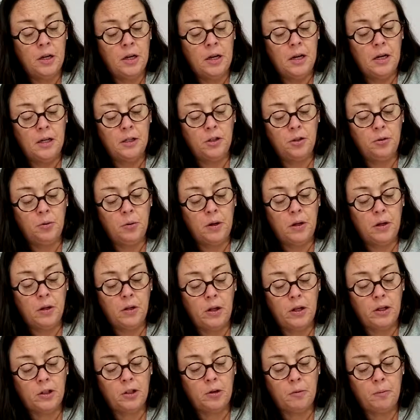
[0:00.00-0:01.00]
into a
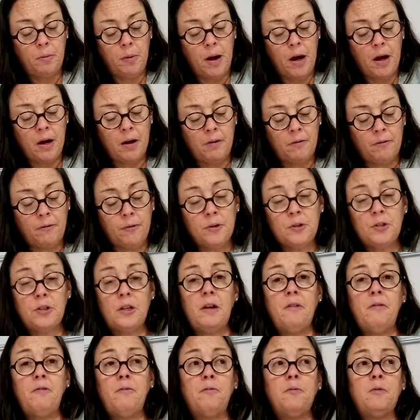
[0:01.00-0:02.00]
collection box for
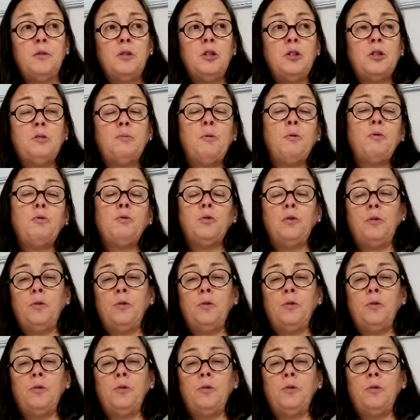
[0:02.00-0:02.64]
safe disposal.